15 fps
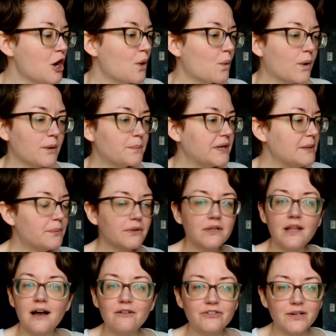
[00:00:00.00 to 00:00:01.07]
where people
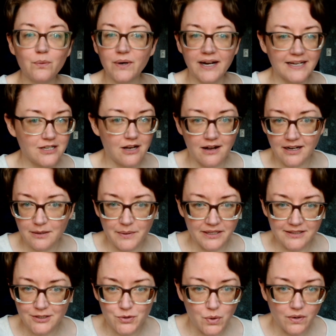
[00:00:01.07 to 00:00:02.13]
love it when I talk about
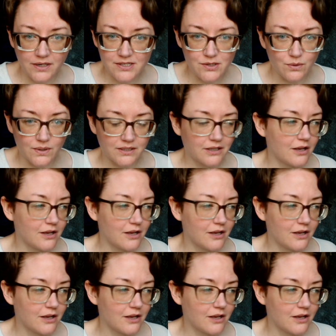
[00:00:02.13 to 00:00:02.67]
the Taurus North